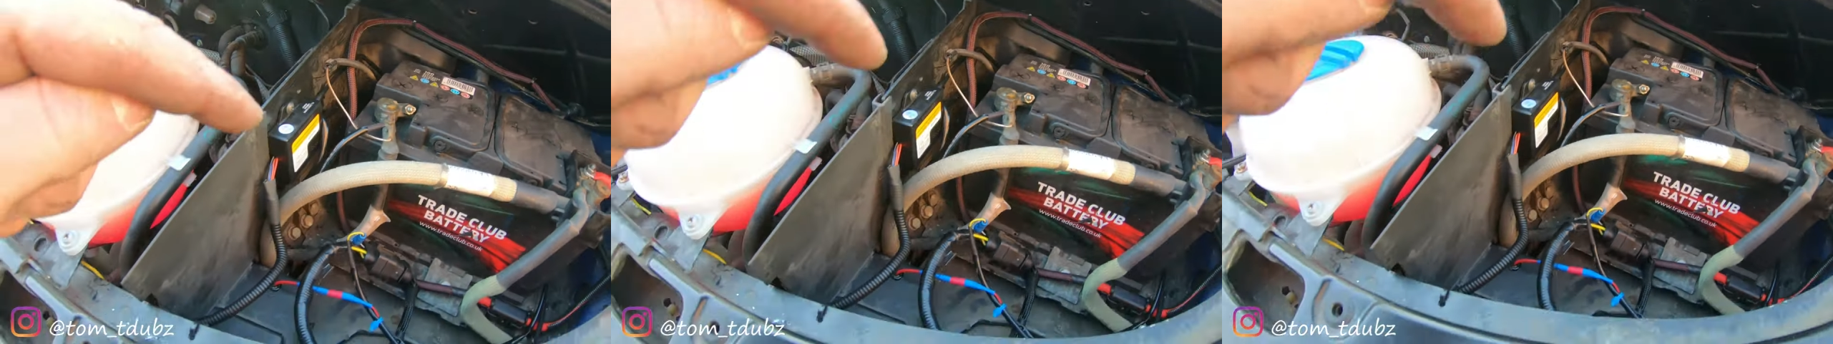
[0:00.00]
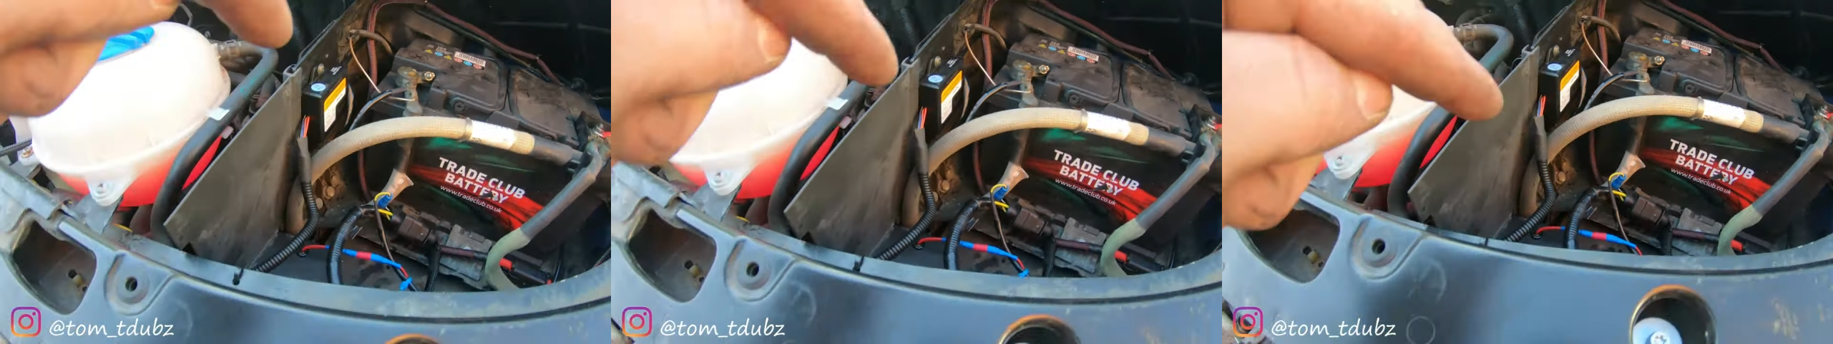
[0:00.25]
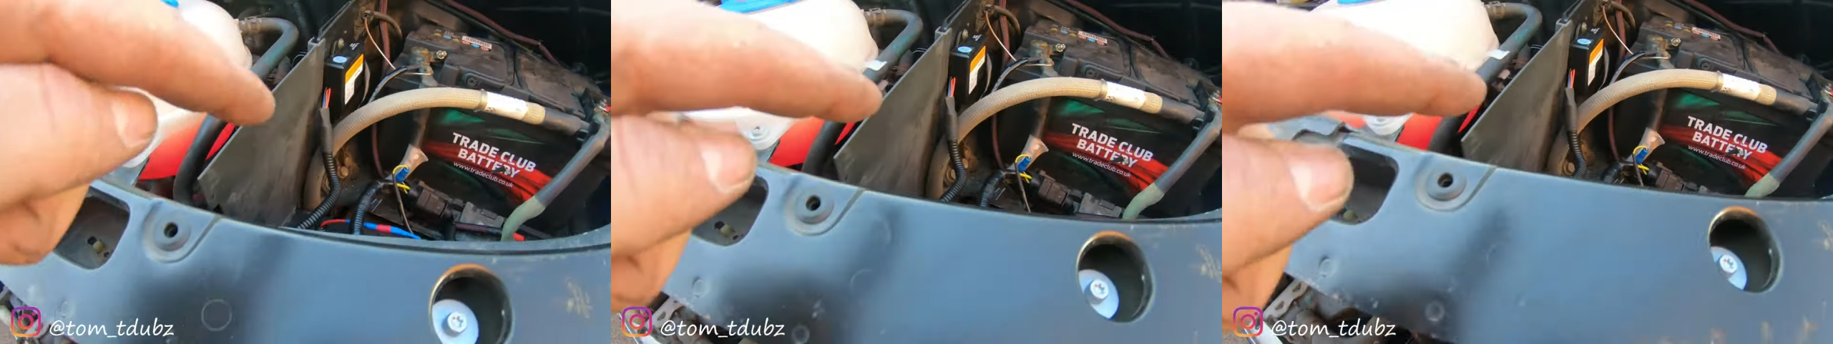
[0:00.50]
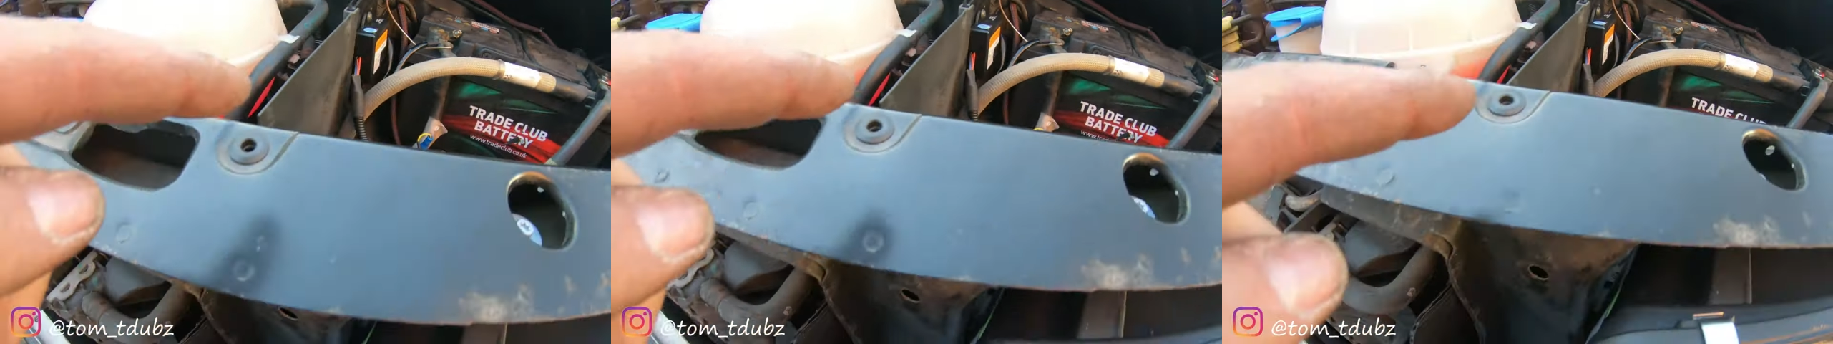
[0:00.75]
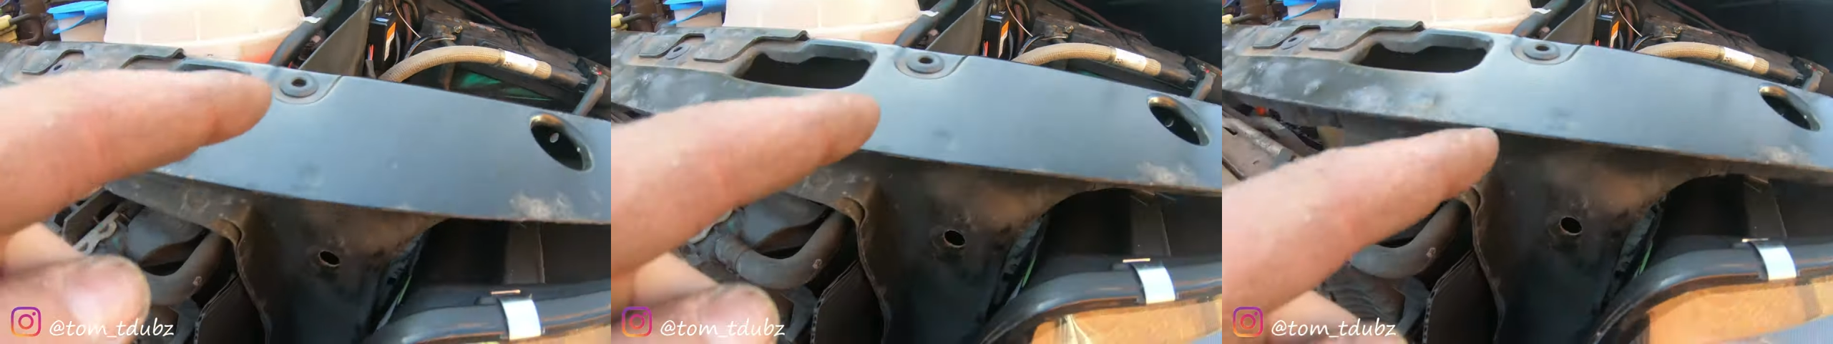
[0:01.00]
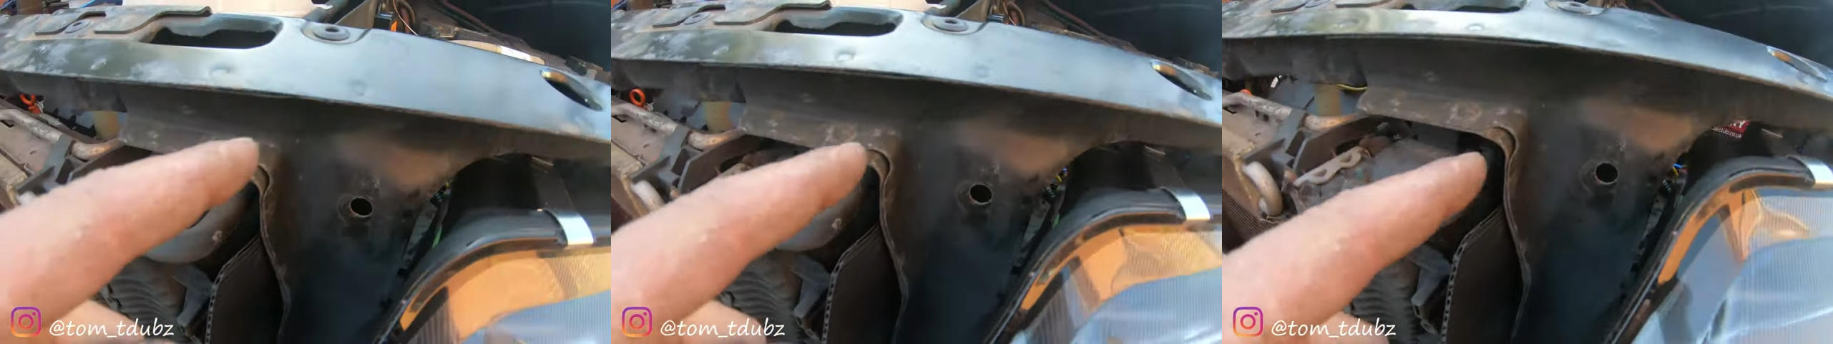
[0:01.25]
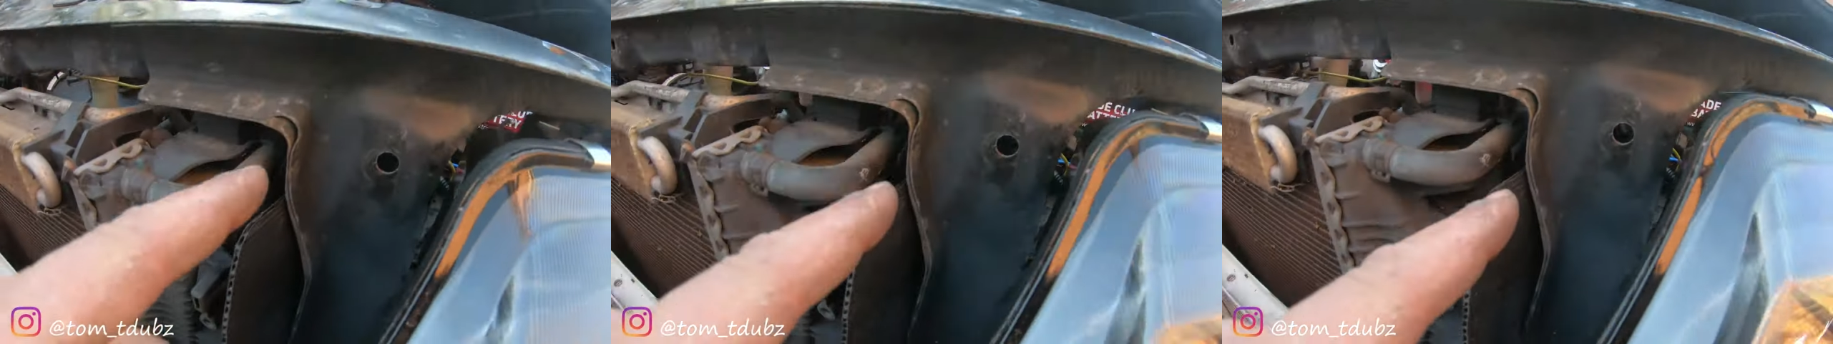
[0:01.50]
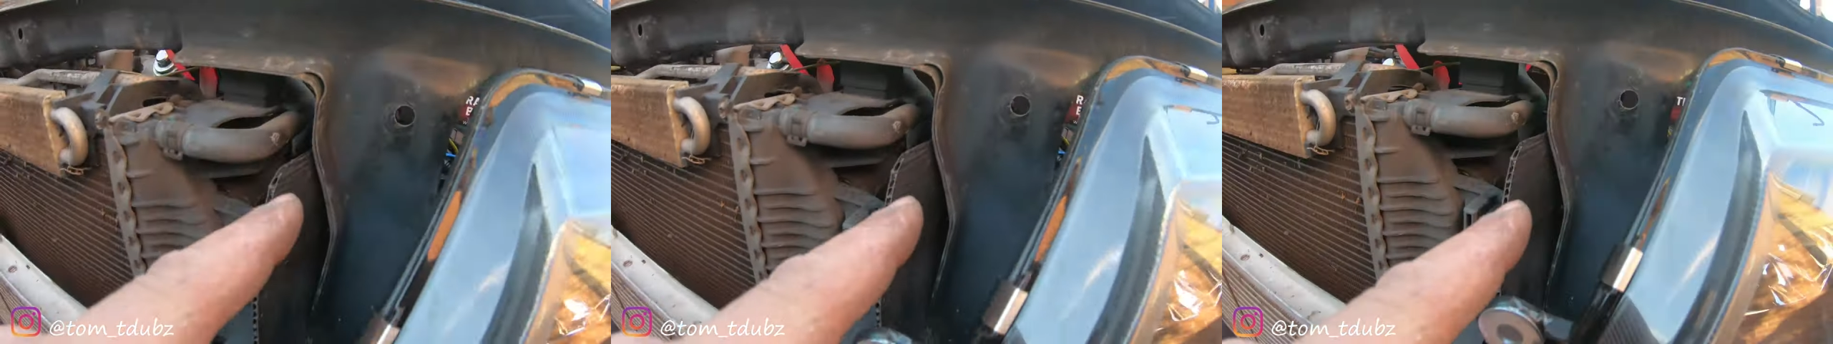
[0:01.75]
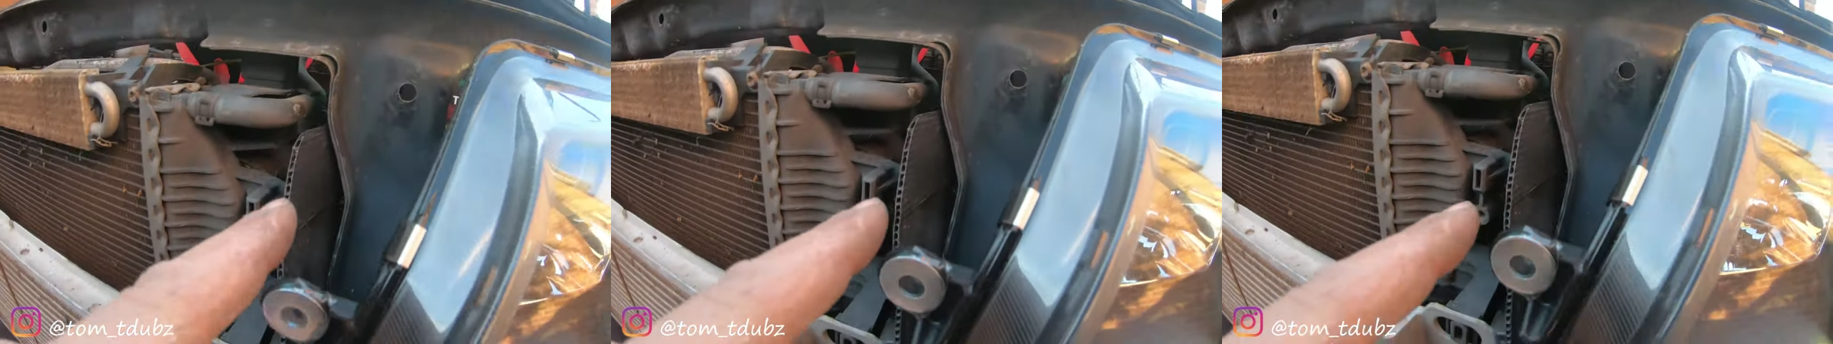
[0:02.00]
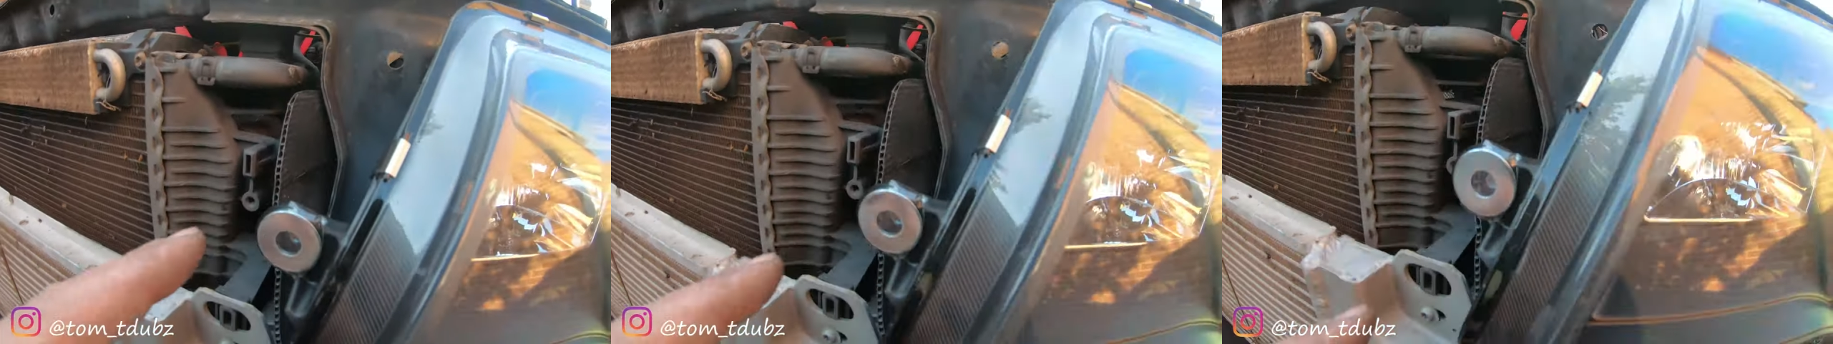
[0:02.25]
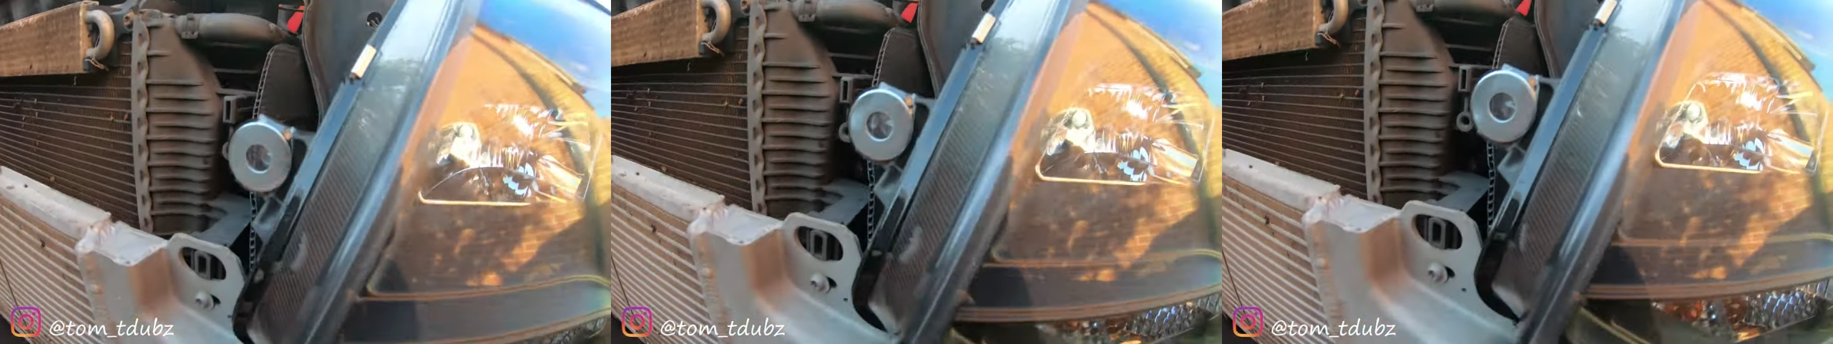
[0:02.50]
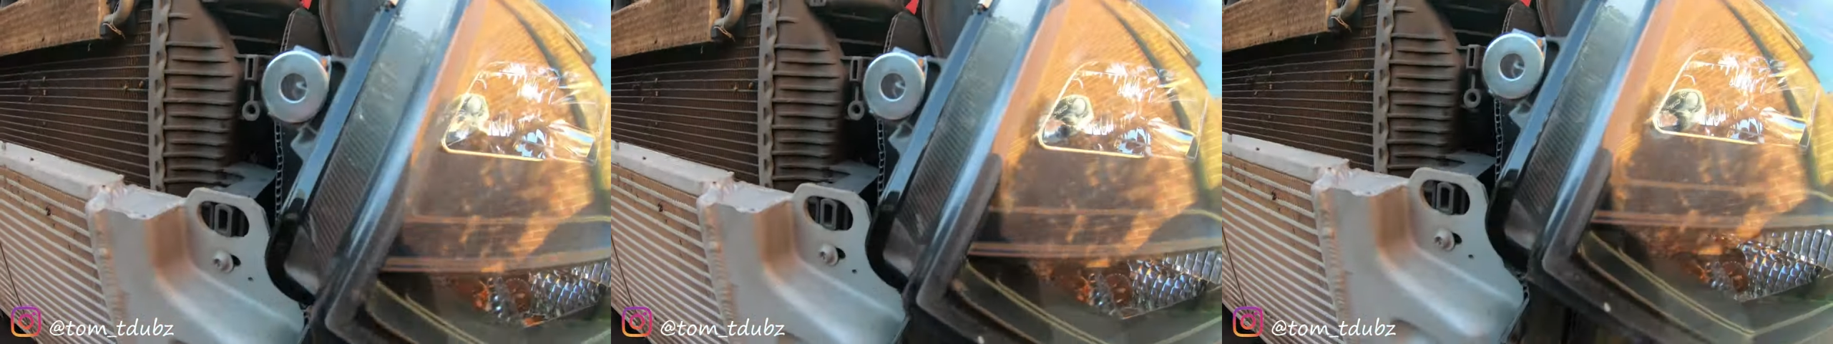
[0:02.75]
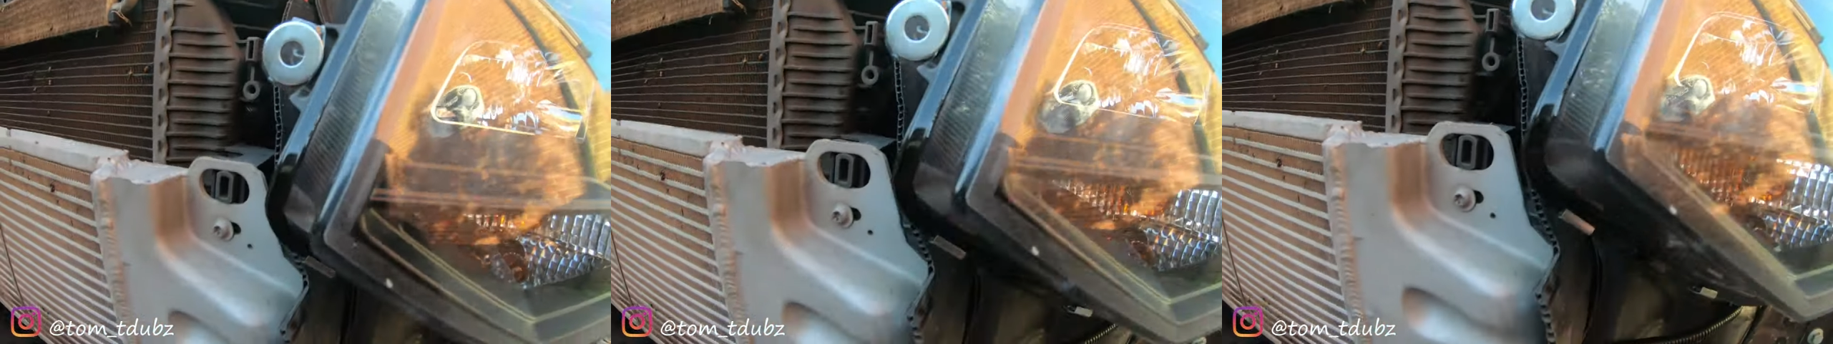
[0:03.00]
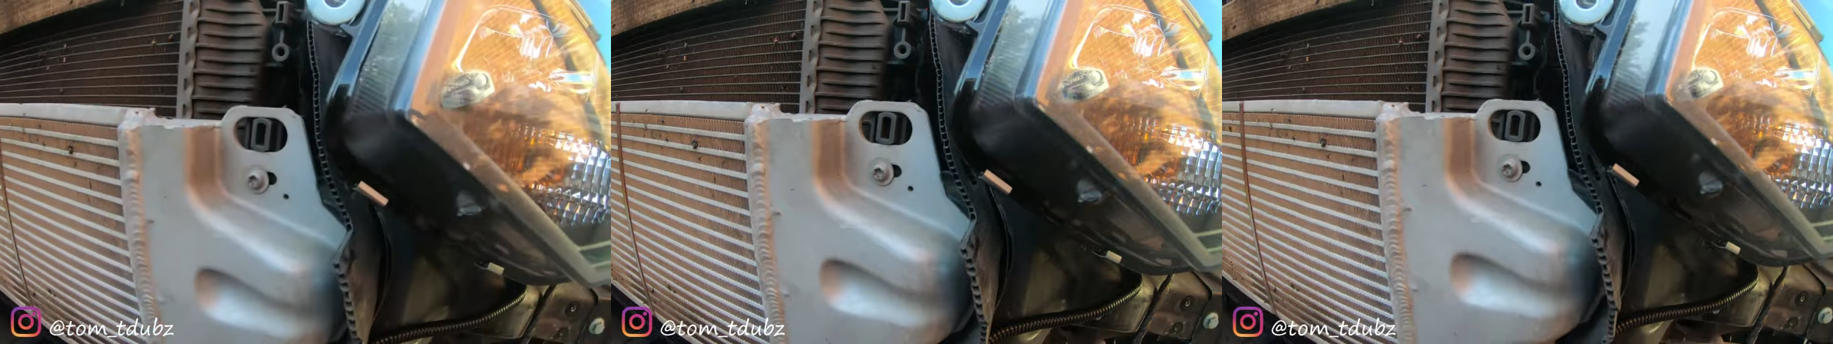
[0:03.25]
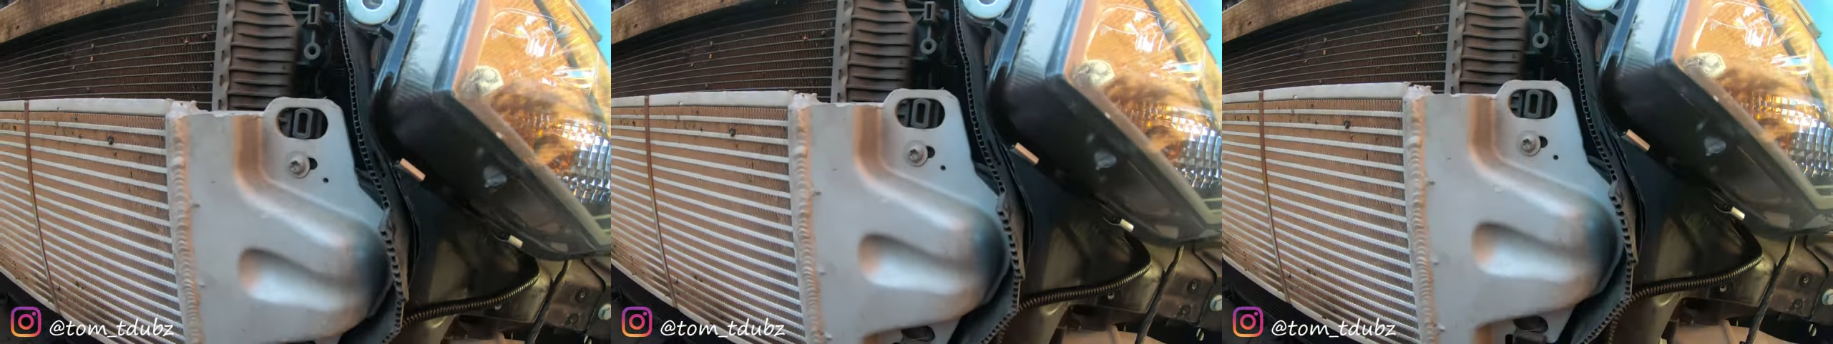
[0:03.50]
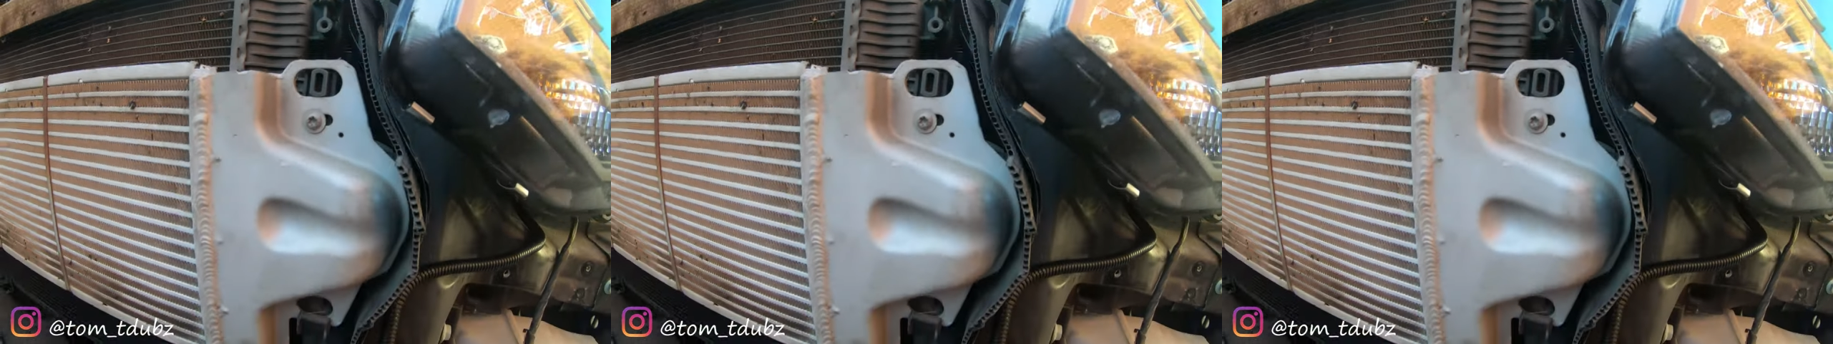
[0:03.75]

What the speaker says: (no speaker visible)